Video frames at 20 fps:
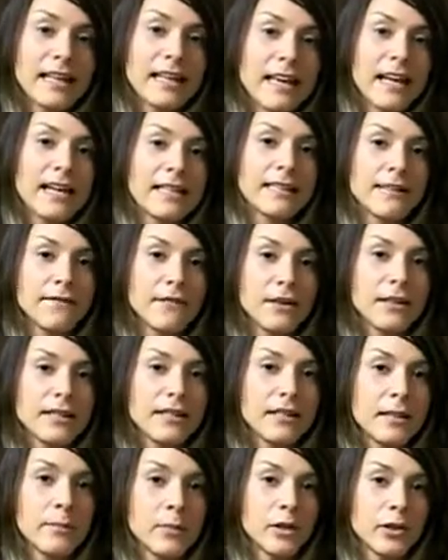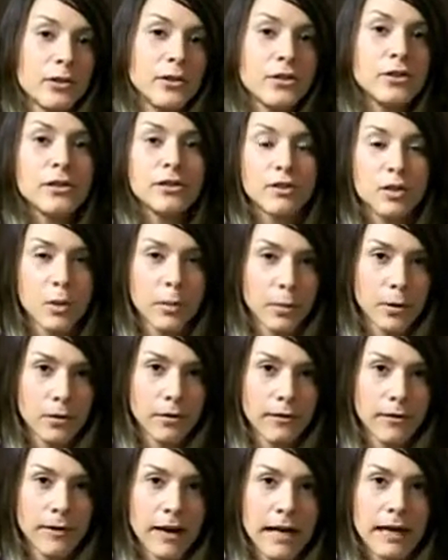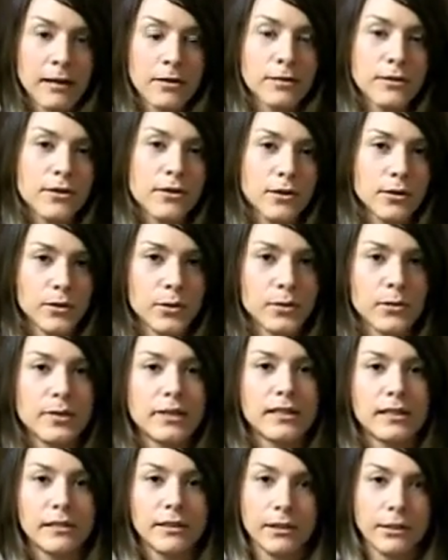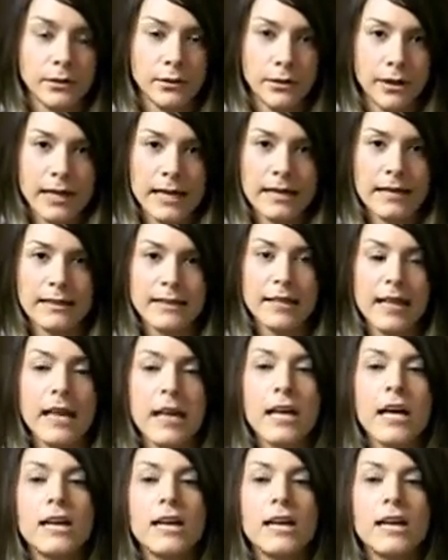and it has a very similar nutrient profile to cereal grains.